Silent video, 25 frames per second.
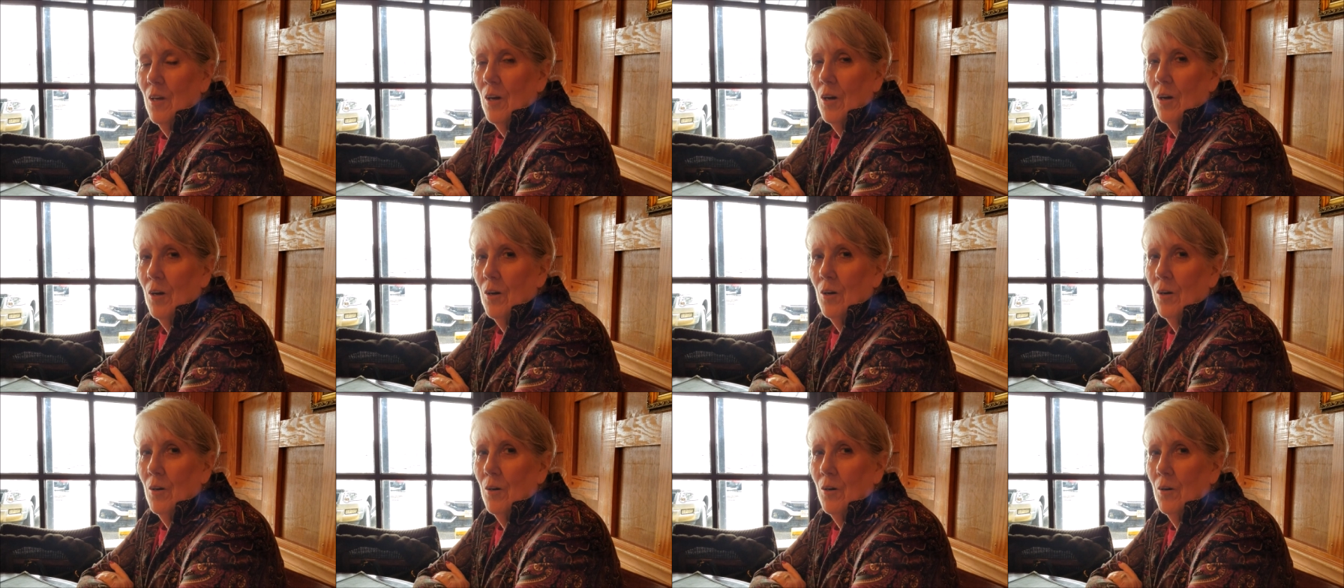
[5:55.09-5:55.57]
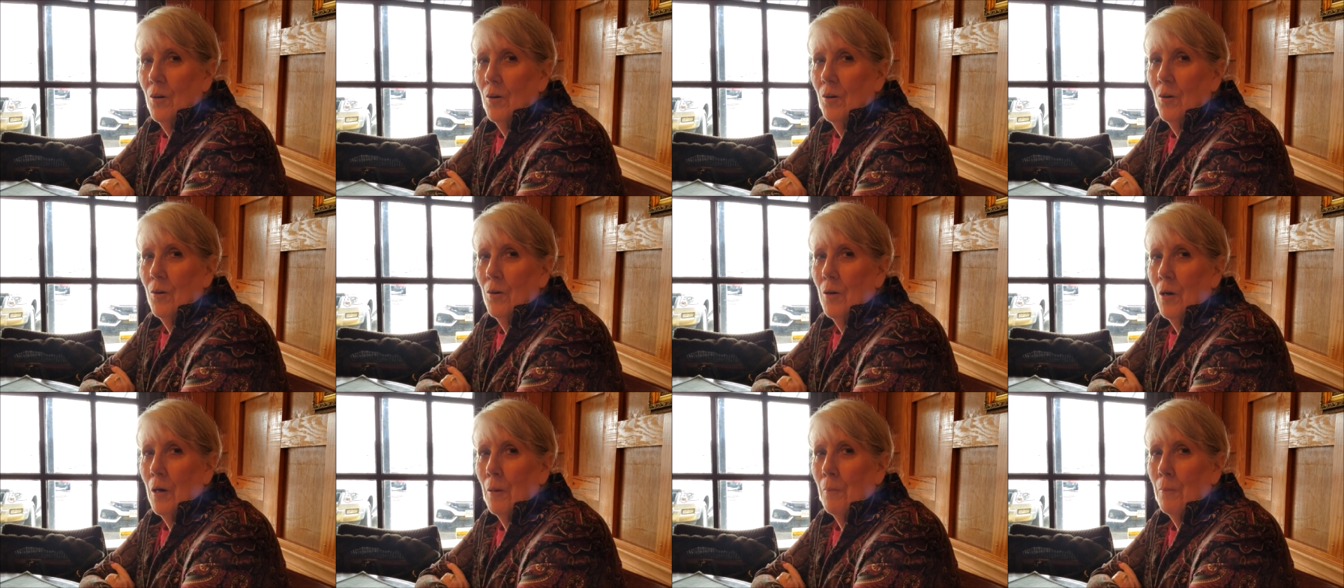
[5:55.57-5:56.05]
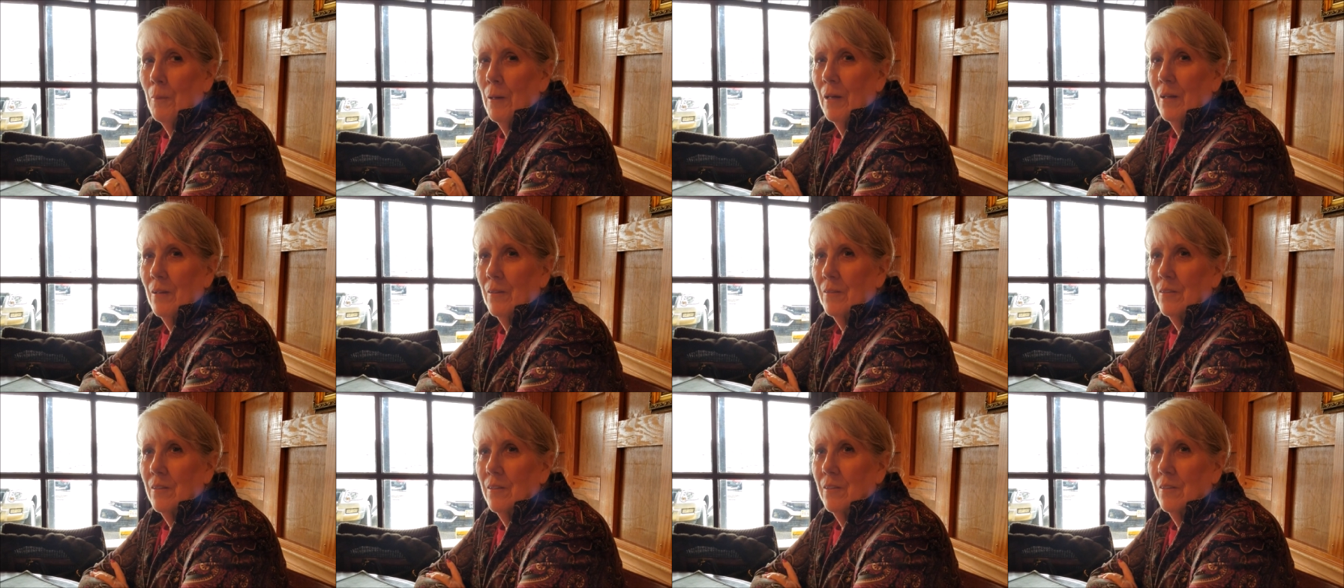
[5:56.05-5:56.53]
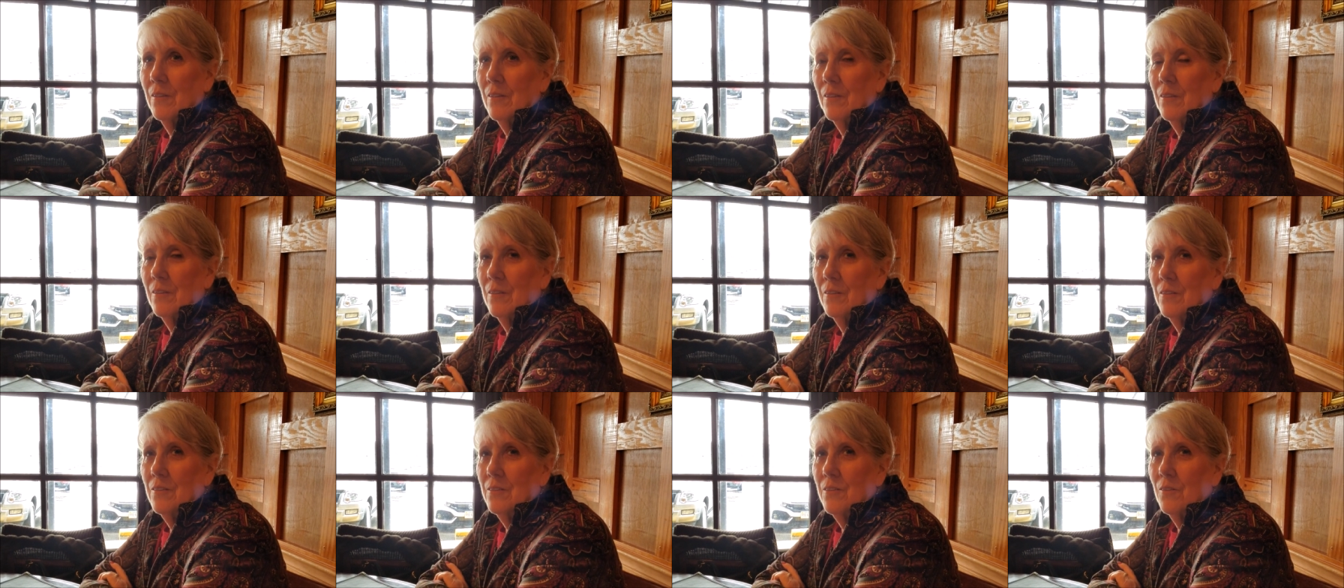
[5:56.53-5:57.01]
Uh, about
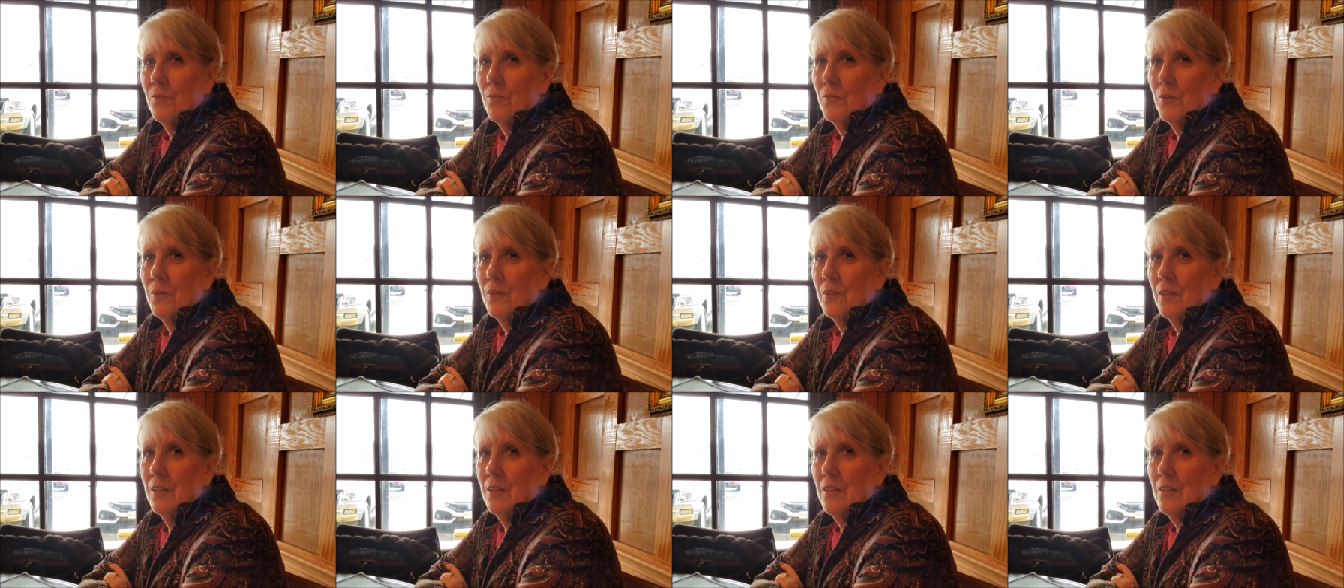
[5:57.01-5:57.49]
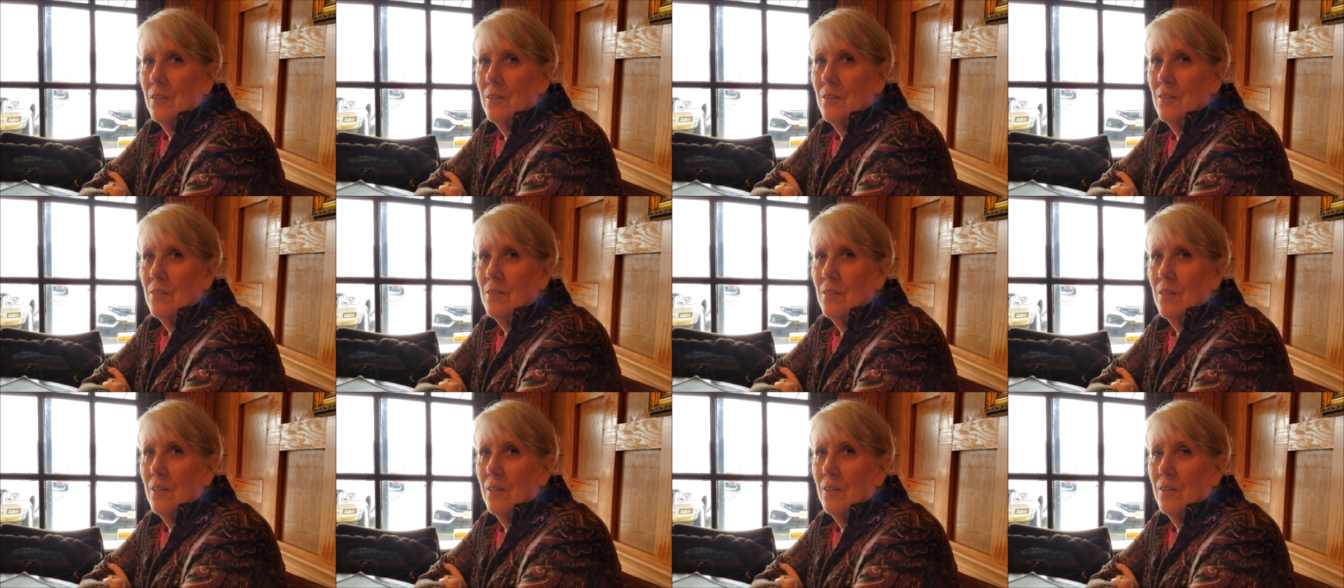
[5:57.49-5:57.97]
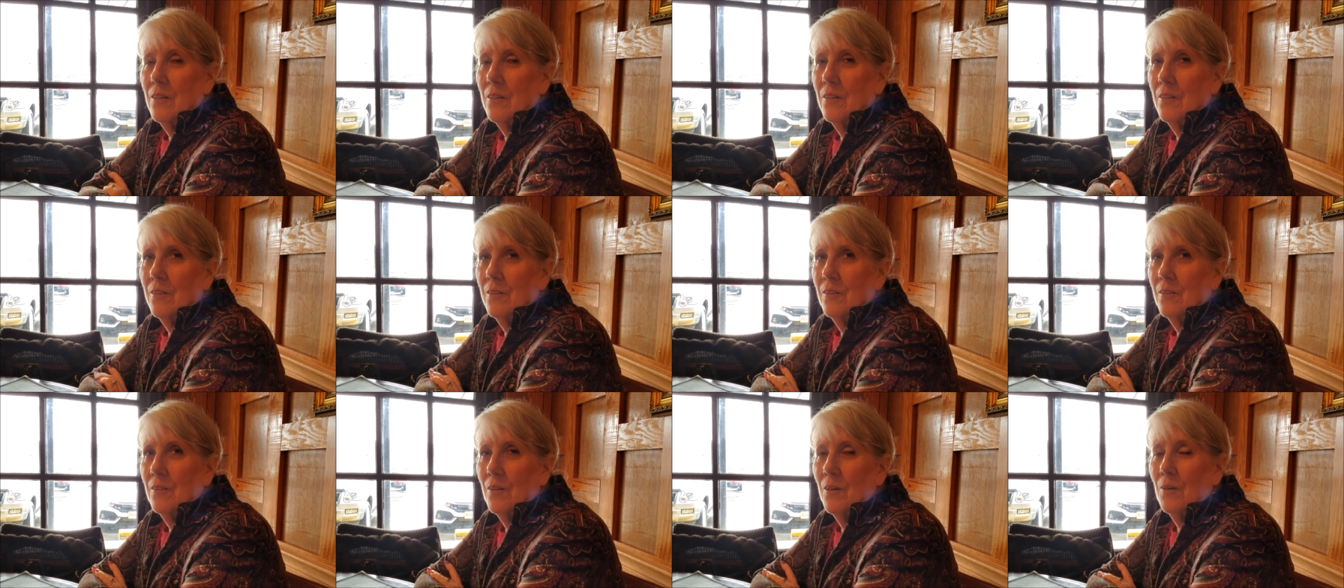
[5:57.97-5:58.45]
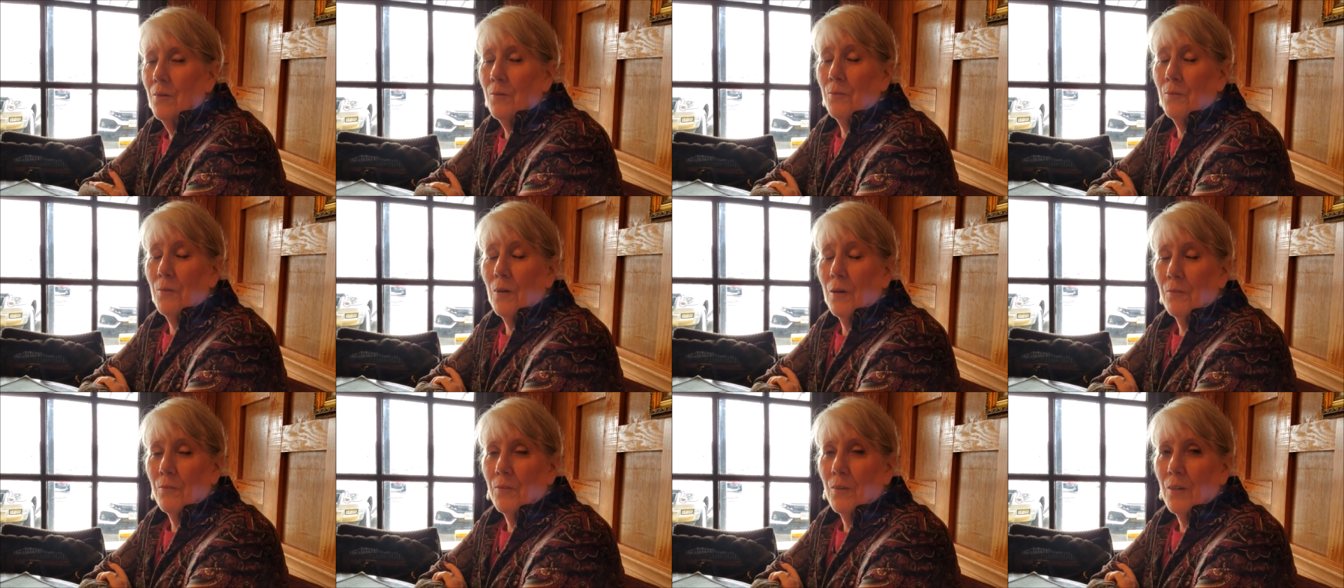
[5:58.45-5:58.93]
the different things. Uh,
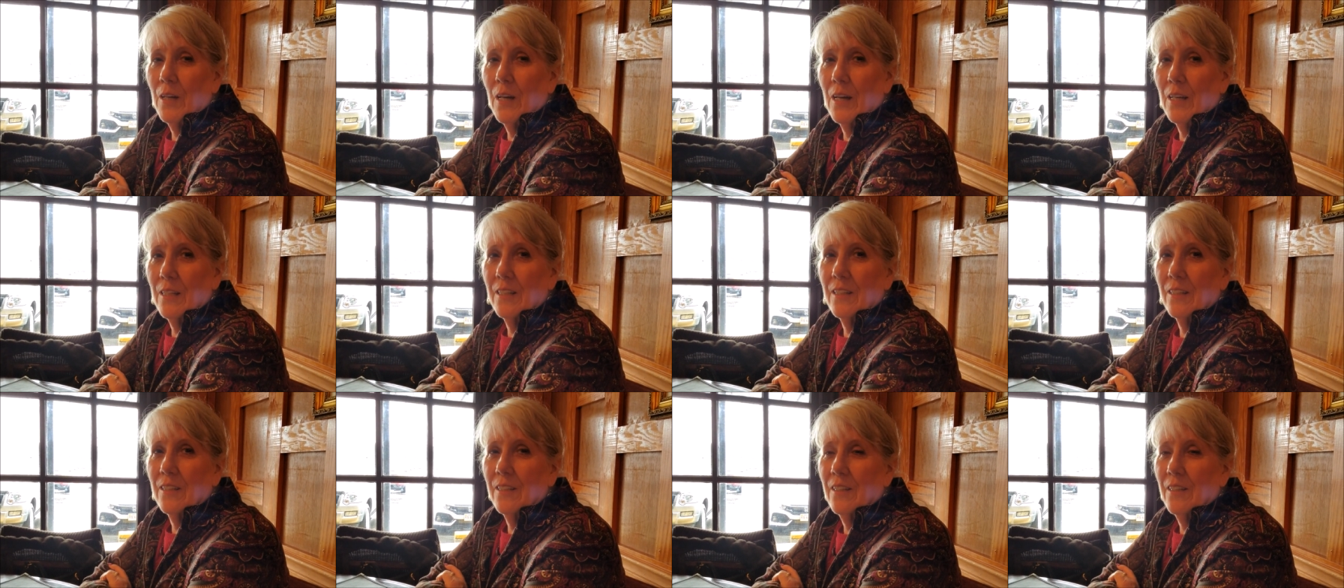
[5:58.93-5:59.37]
oh, I forgot. The,